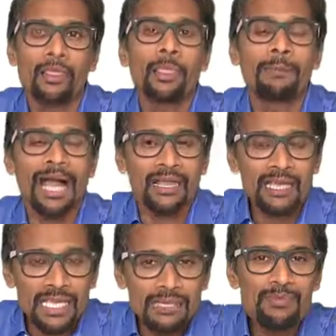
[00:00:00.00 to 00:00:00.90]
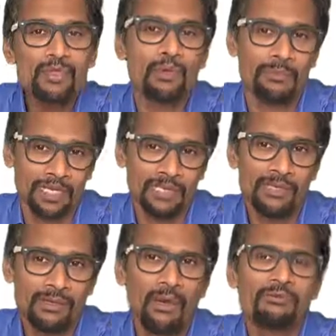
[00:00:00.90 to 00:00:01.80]
The bank keeps your
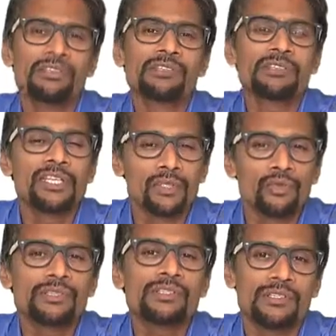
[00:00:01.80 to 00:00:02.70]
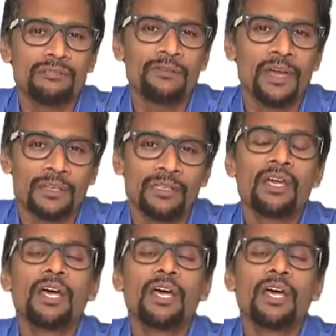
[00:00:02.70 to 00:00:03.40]
money, obviously uses the fund